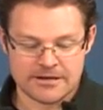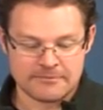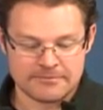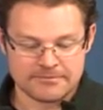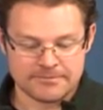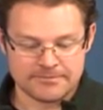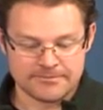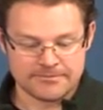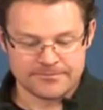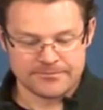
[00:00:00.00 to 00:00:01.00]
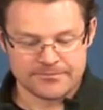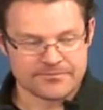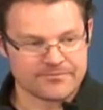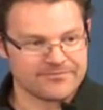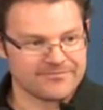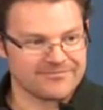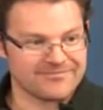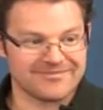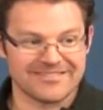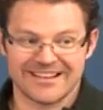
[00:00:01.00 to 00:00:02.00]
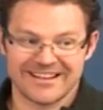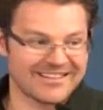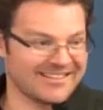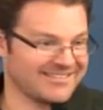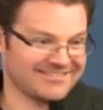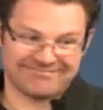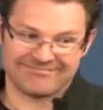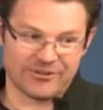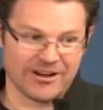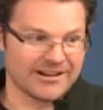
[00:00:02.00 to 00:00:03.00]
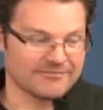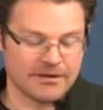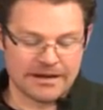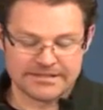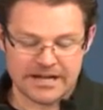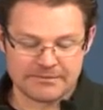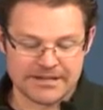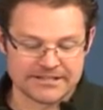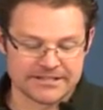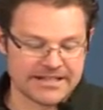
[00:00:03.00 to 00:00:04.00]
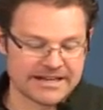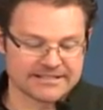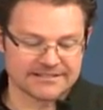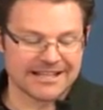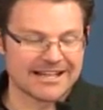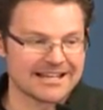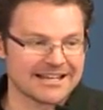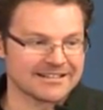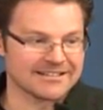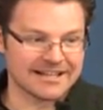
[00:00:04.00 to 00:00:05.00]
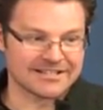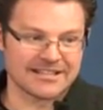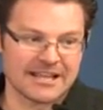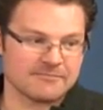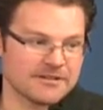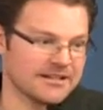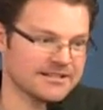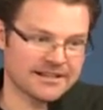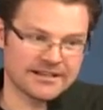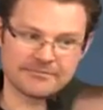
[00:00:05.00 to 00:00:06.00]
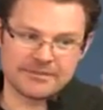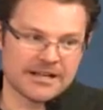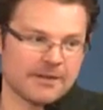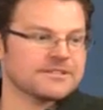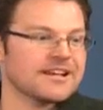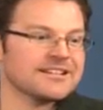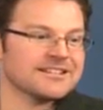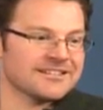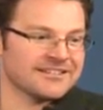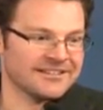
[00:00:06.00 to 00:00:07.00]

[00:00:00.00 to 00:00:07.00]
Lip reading: Because it says it's not updating anything Right. By the time you get to the next line, next statement, it's going to be updated.